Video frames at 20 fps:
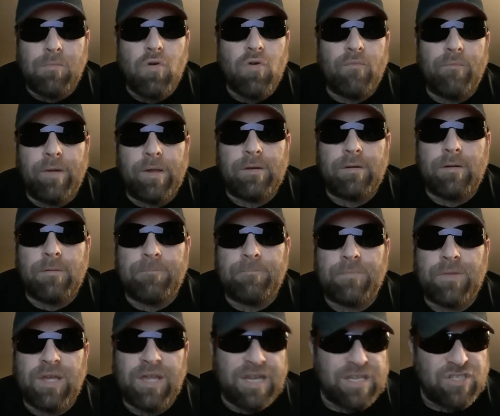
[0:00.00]
movement
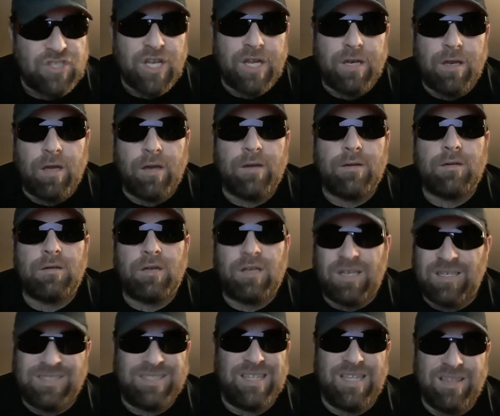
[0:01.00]
and agenda,
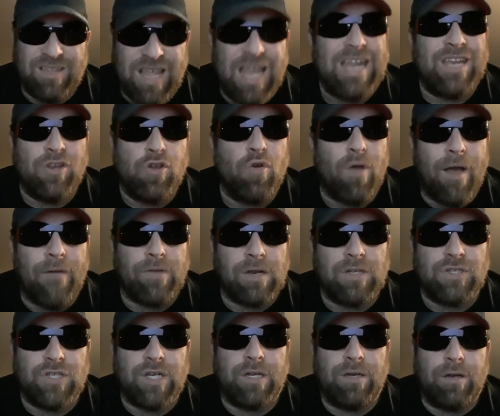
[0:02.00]
because they do have an
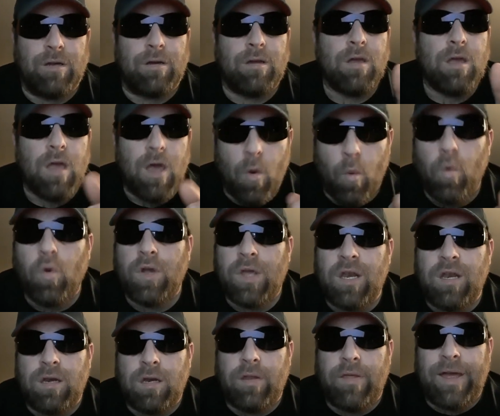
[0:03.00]
agenda. We'll
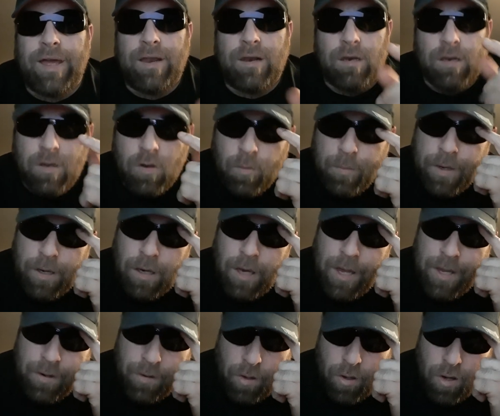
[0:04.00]
get into that a little bit
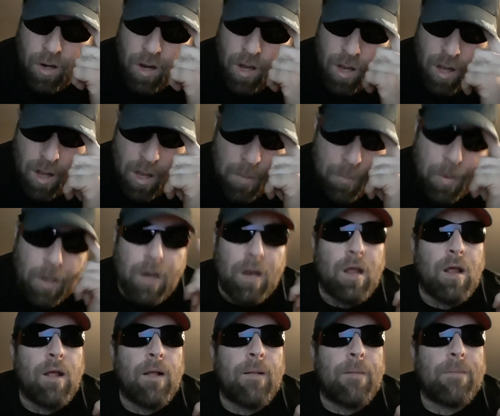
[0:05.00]
later. But
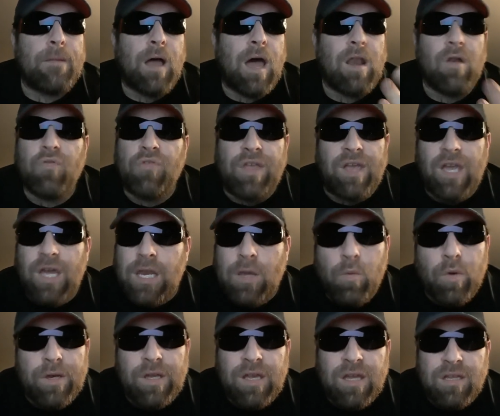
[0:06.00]
I don't think
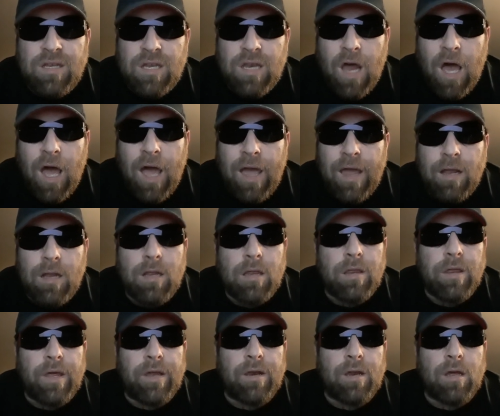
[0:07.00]
anyone can deny
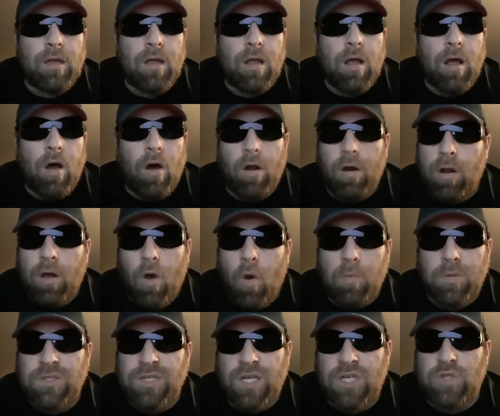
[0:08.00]
that
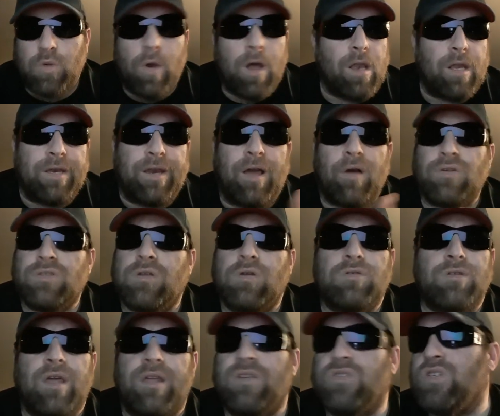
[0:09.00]
homosexuality now is
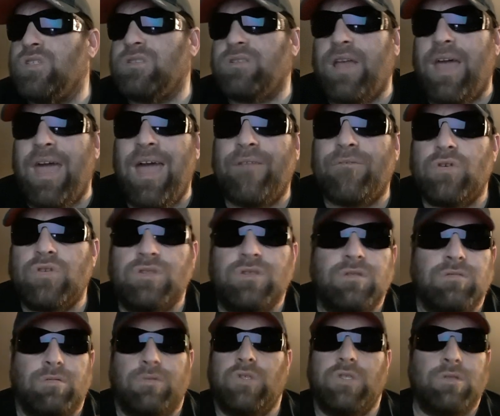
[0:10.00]
looked at as just average,
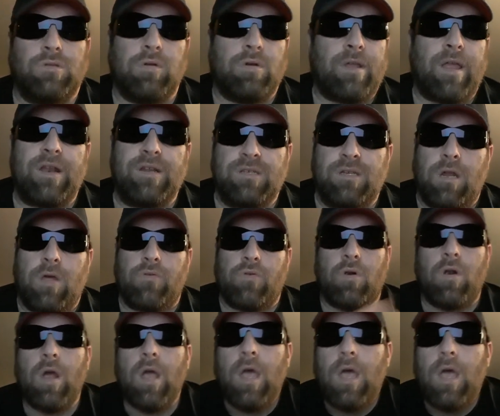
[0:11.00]
just looked at as another